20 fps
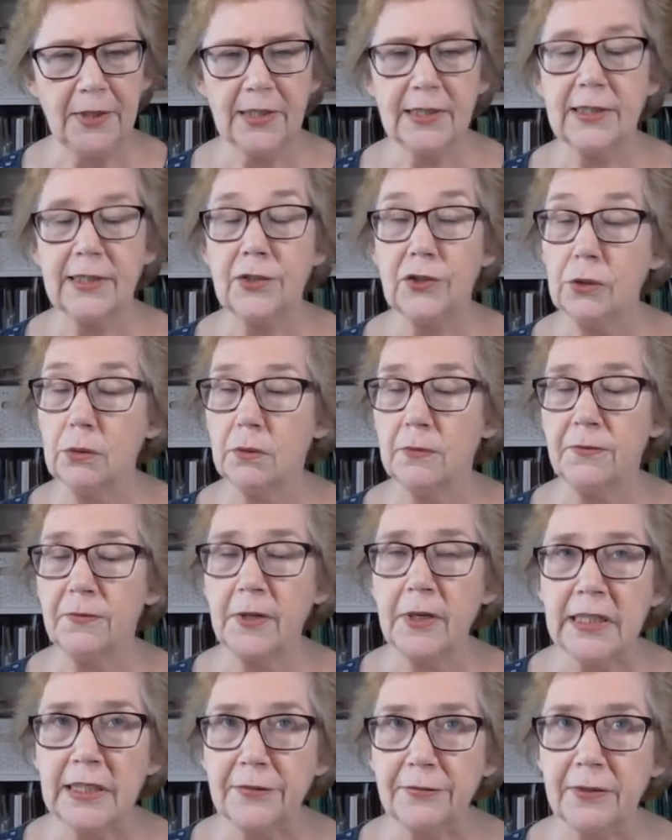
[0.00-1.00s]
because the two are
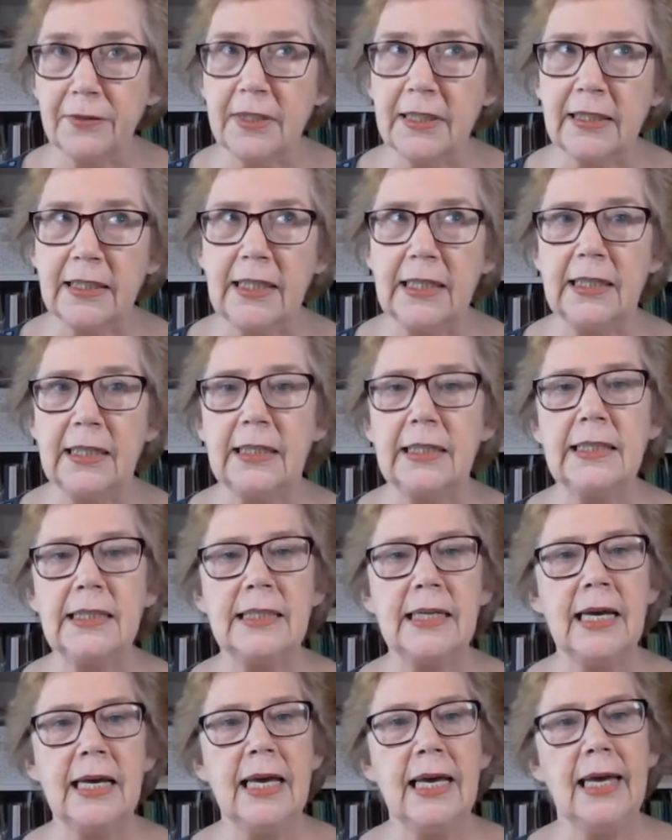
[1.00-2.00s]
very different
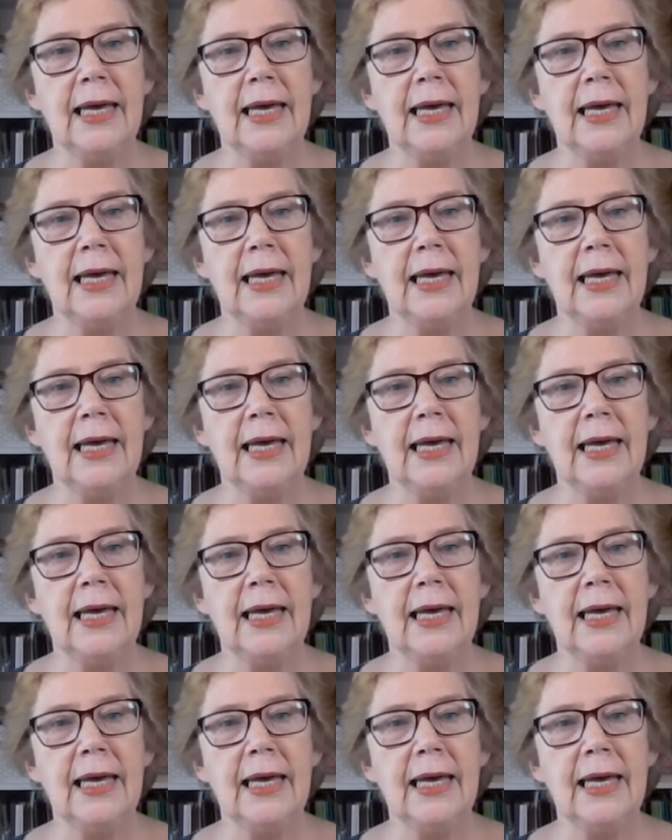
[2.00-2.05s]
things.